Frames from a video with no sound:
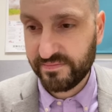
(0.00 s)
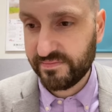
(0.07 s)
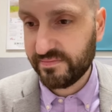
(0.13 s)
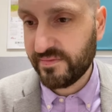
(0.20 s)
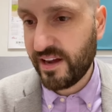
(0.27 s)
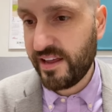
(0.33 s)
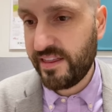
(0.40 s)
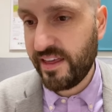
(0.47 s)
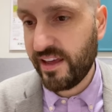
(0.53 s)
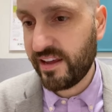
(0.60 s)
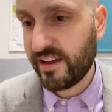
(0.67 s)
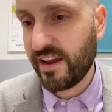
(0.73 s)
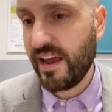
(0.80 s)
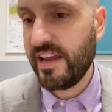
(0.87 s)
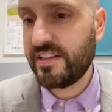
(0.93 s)
I
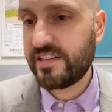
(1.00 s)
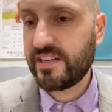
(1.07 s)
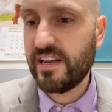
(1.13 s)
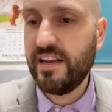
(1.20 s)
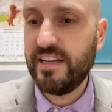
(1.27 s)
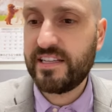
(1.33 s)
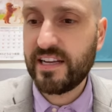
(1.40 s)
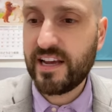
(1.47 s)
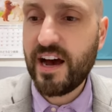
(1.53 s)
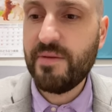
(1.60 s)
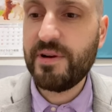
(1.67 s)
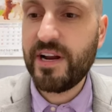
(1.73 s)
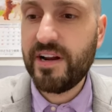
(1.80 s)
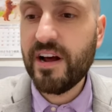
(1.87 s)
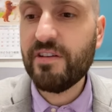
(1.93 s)
think it's a
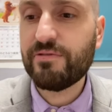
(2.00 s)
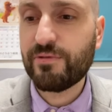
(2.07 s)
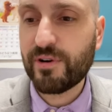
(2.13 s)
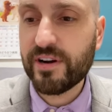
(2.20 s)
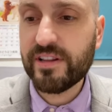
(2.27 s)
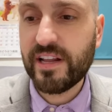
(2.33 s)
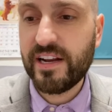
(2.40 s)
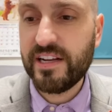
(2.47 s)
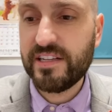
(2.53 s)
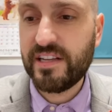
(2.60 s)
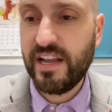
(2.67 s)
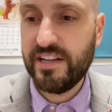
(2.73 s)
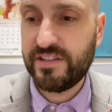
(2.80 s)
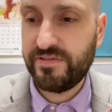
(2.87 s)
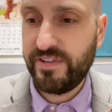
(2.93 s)
common enough word that
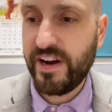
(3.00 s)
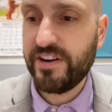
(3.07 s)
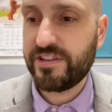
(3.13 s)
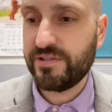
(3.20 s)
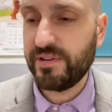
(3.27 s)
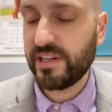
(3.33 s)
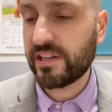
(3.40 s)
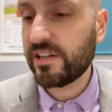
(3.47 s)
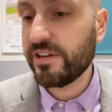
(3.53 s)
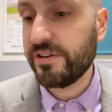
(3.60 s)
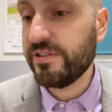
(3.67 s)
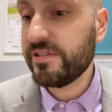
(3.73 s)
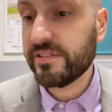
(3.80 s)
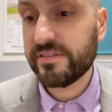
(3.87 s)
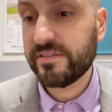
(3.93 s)
it's fair to
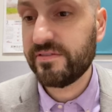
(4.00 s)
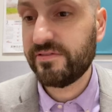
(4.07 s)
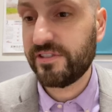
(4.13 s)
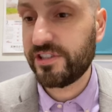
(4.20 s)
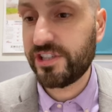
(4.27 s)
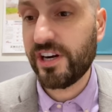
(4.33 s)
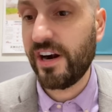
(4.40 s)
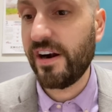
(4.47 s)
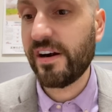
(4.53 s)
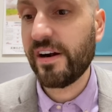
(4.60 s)
include, for sure.